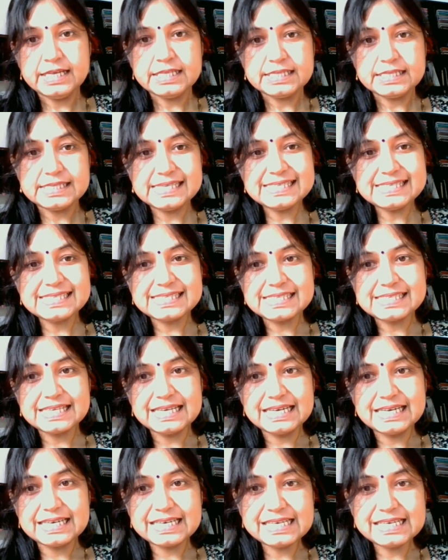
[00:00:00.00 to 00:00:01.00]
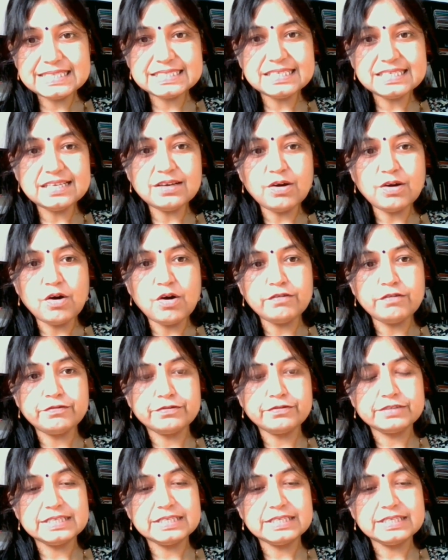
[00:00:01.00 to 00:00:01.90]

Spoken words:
This reasoning of